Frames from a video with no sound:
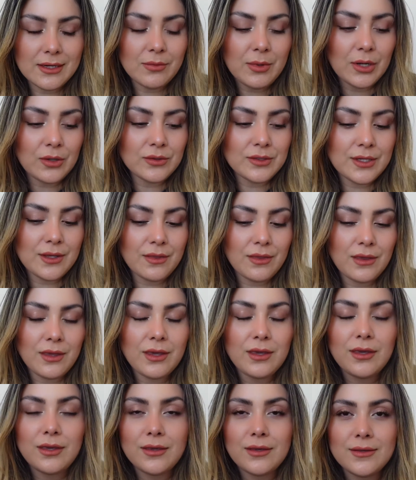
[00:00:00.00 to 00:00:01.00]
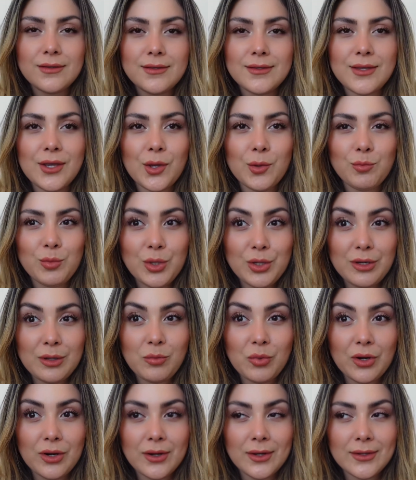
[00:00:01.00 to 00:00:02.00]
about these beauty
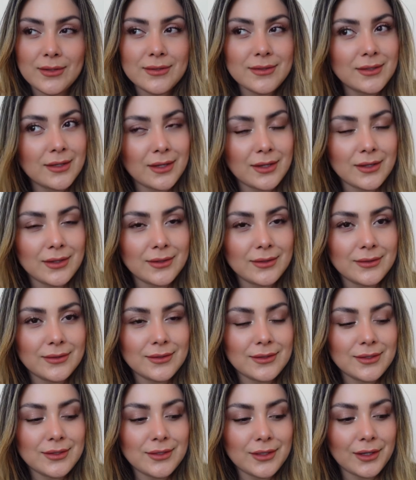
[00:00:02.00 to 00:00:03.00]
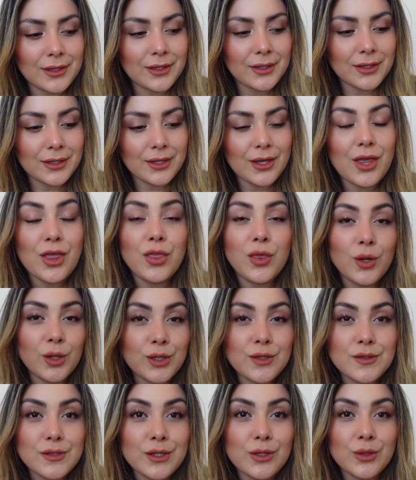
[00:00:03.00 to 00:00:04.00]
brands and their
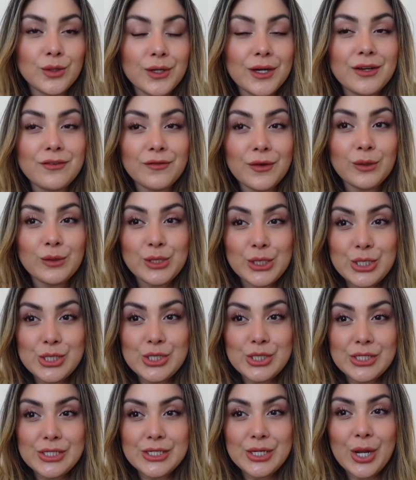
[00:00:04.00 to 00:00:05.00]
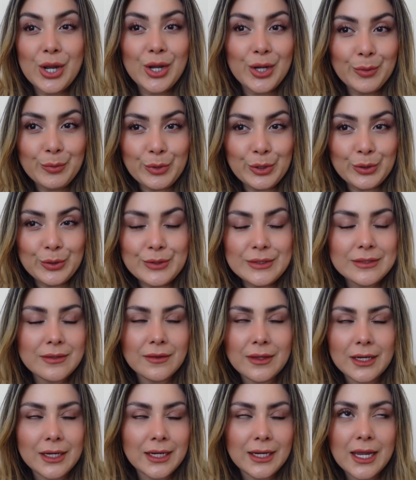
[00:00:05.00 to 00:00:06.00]
concealer and foundation combos
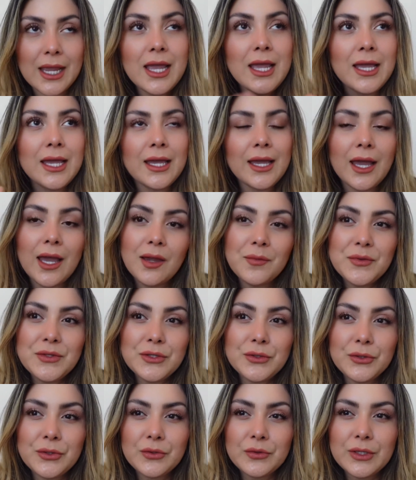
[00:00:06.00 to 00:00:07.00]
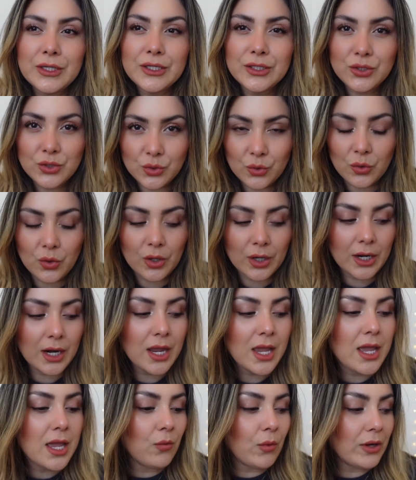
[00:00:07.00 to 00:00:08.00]
that I absolutely adore,
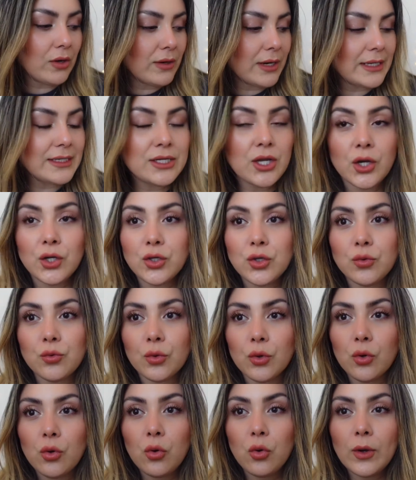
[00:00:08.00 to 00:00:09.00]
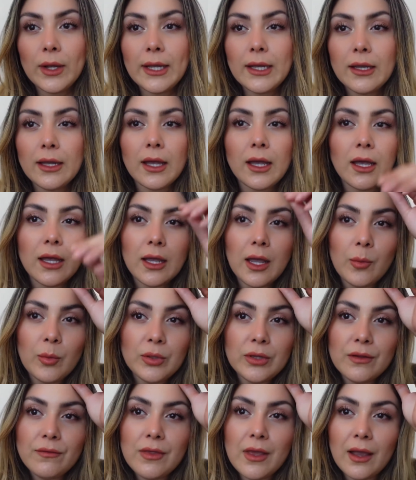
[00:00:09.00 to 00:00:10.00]
why don't I tell you real quick a
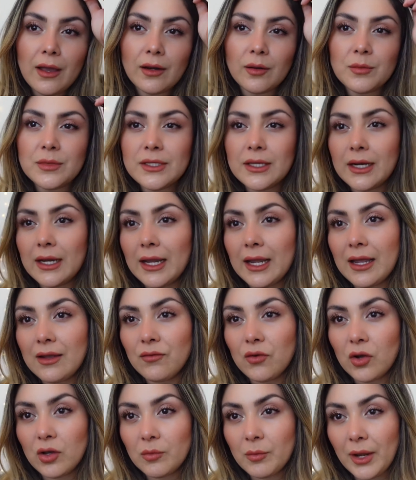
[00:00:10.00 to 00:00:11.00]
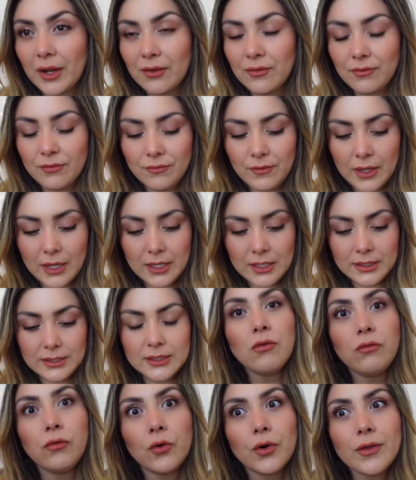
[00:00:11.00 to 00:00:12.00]
couple of the items that I have on my
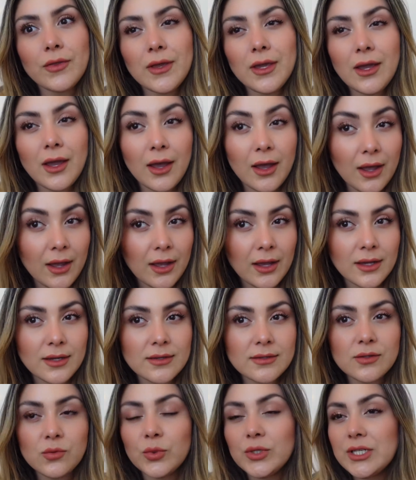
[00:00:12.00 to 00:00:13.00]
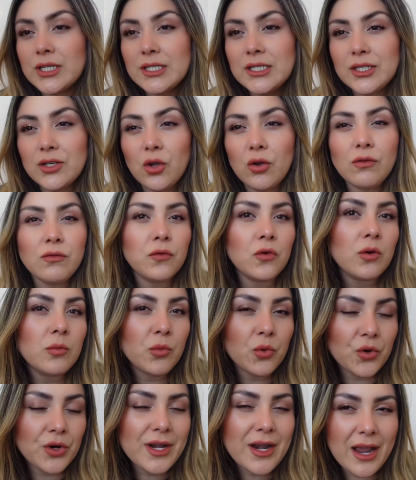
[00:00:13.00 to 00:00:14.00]
face. For the eyes, which I did go for a
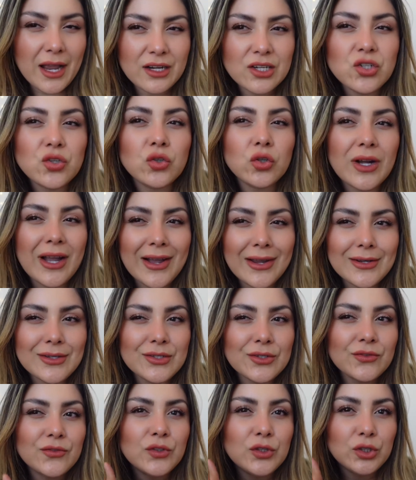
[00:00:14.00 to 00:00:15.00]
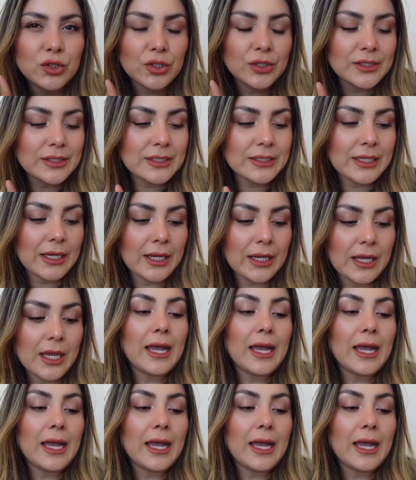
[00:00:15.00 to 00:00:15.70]
more natural kind of look today,